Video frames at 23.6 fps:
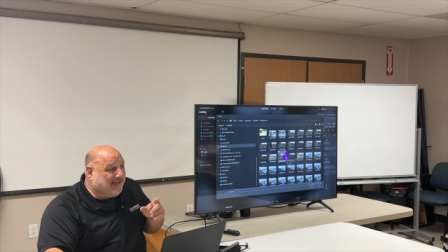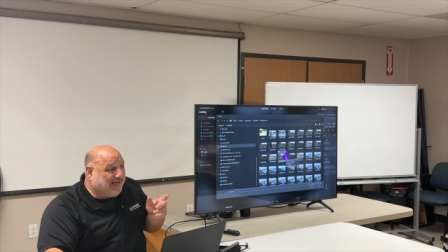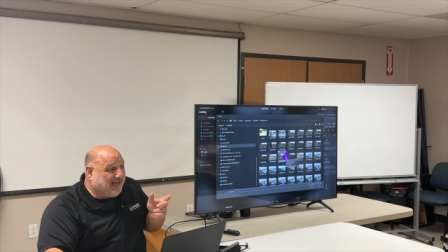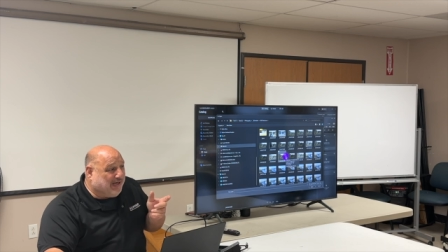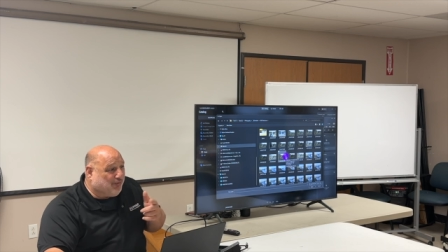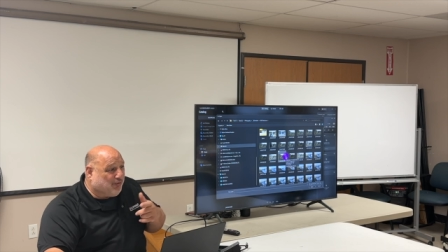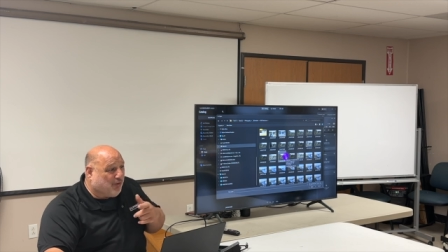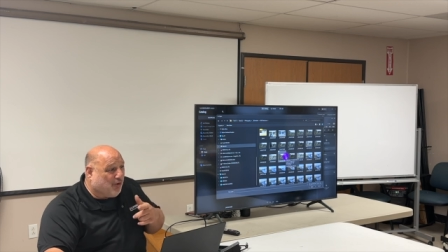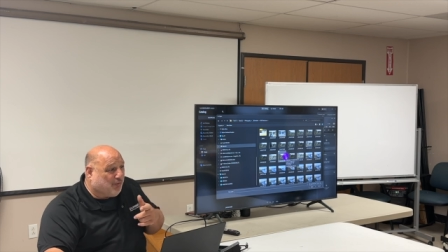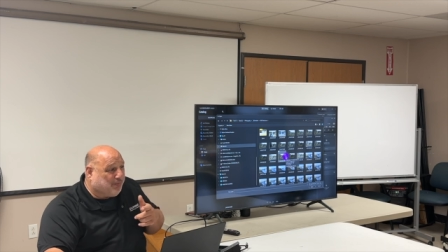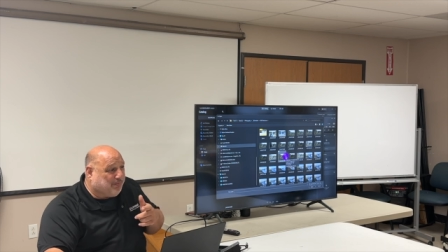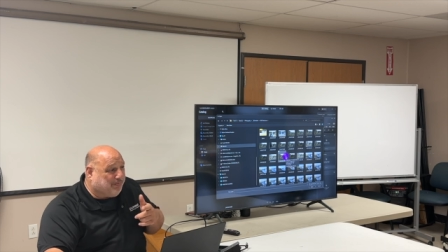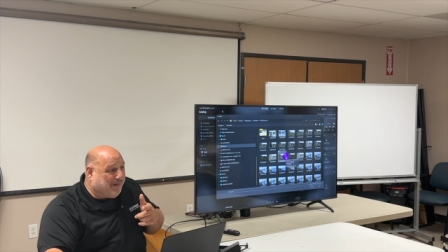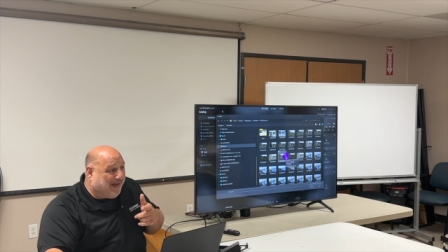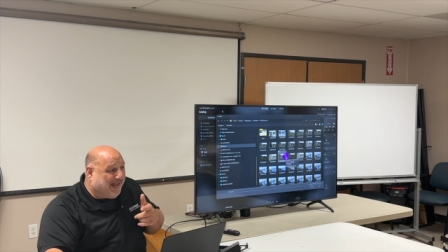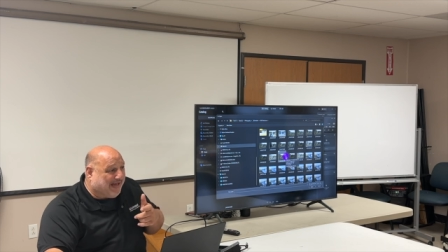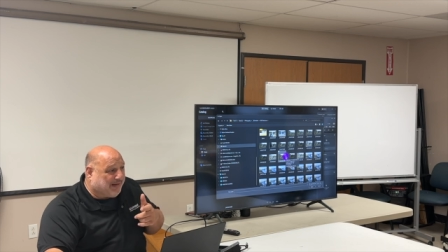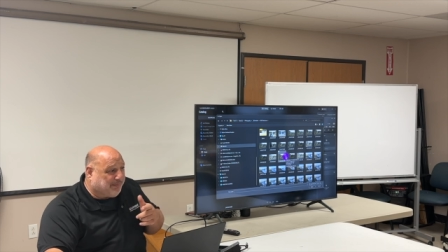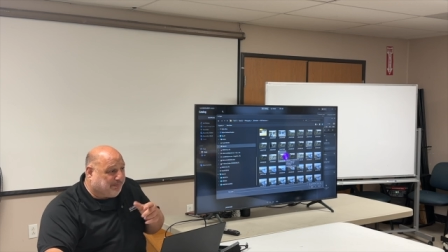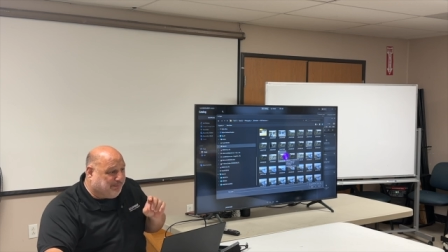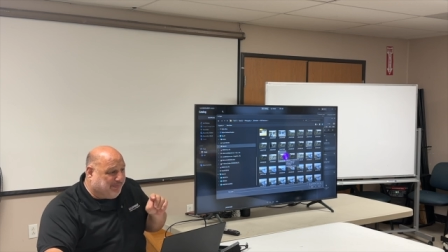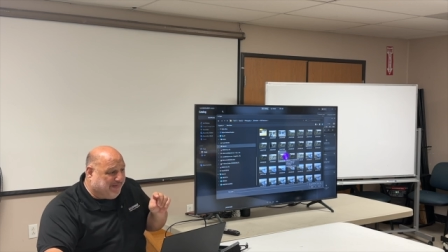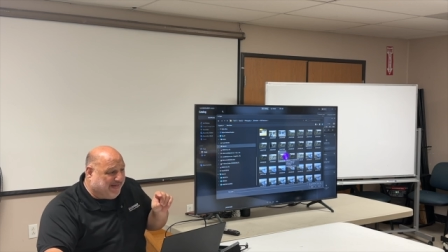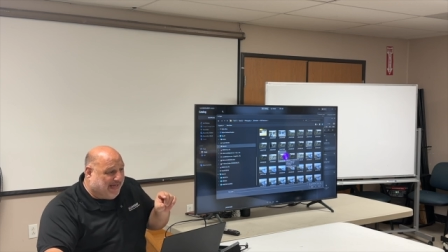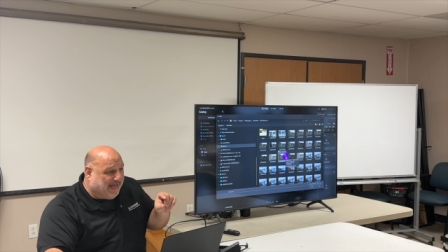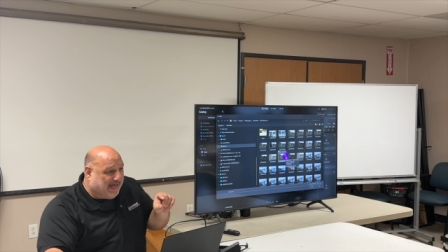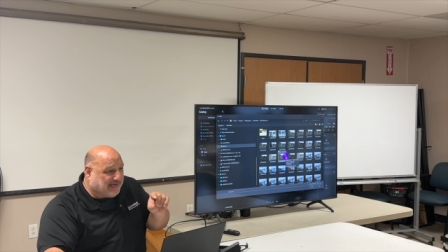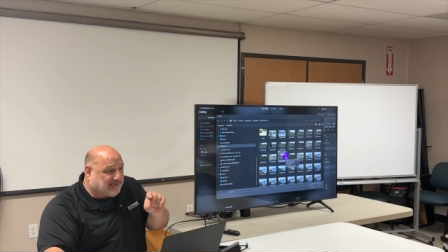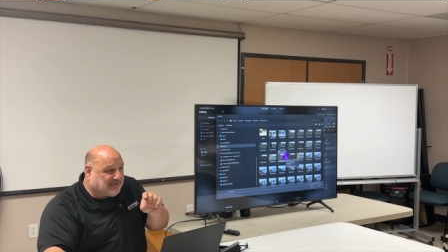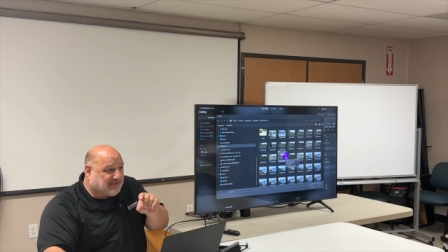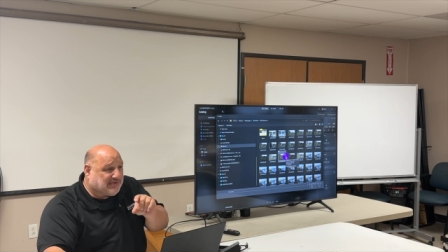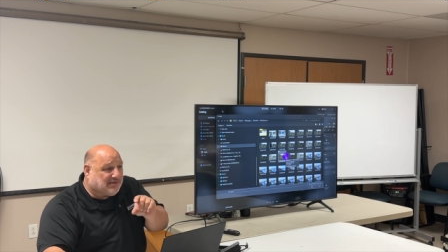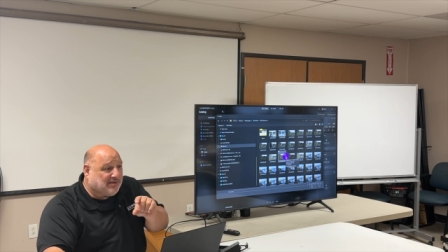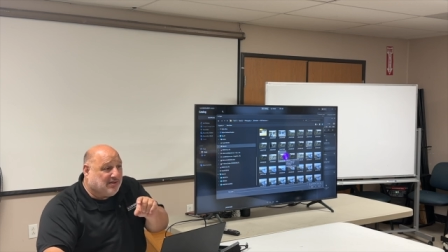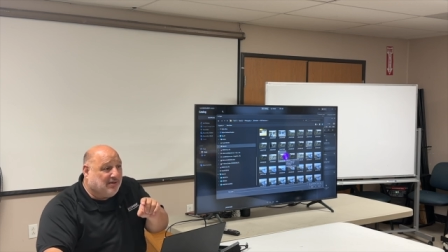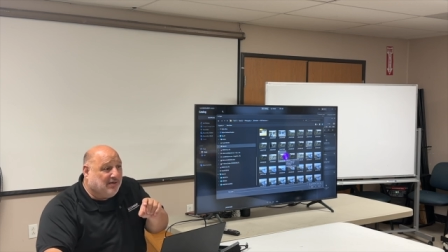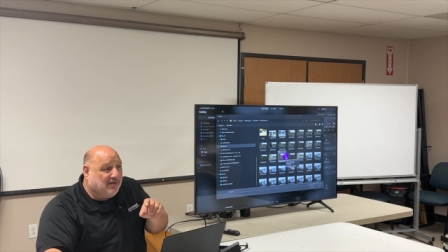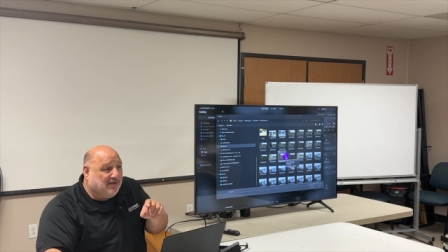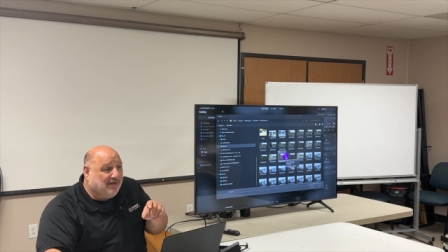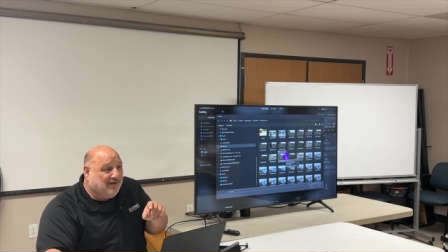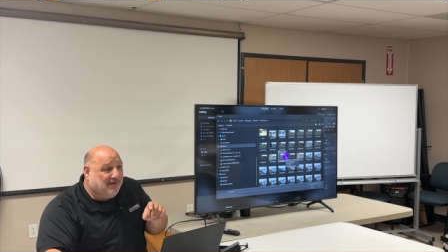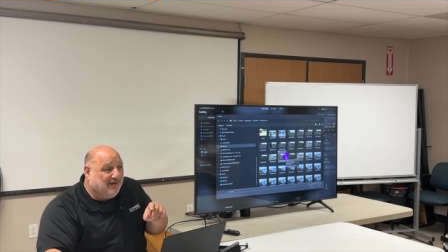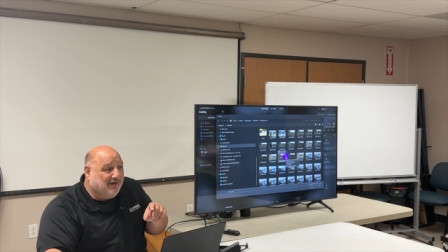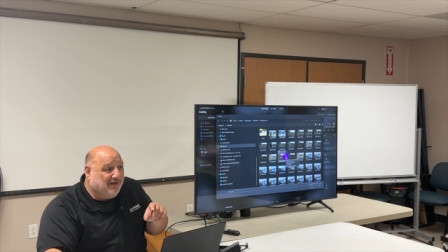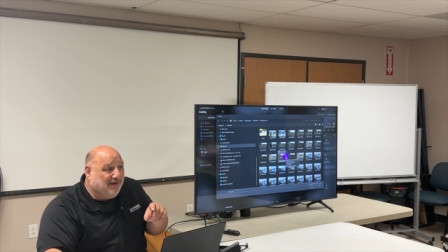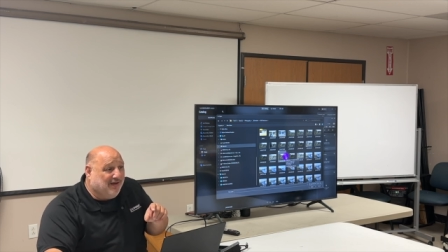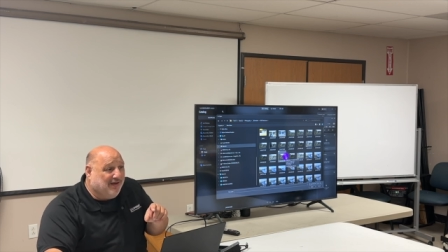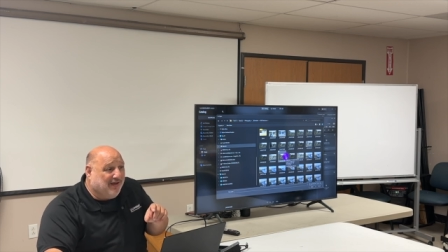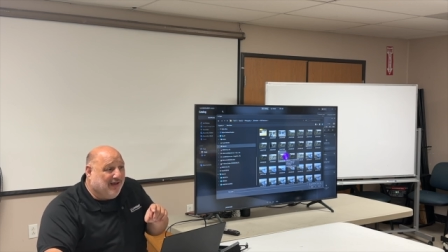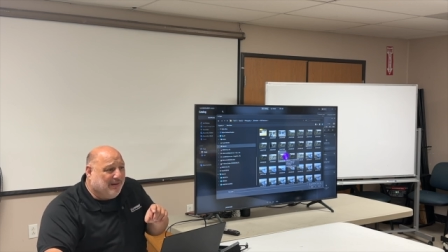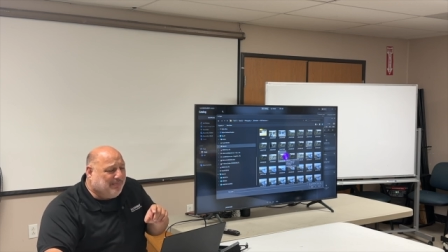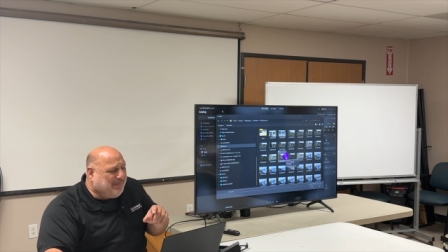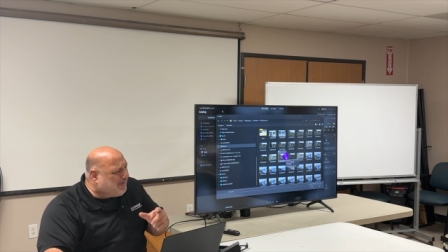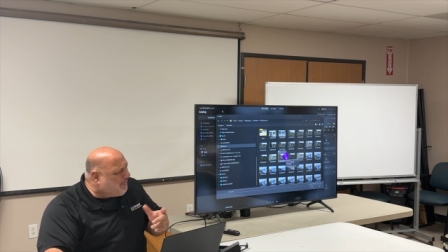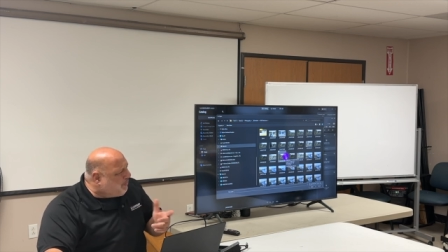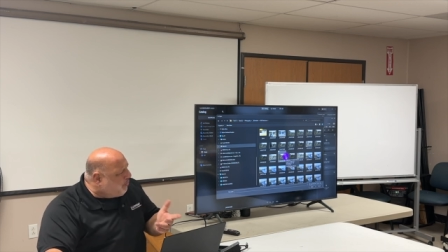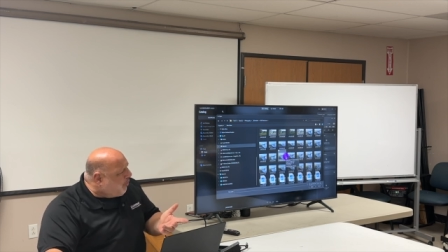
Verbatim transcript: He wrote back BS. I'm like,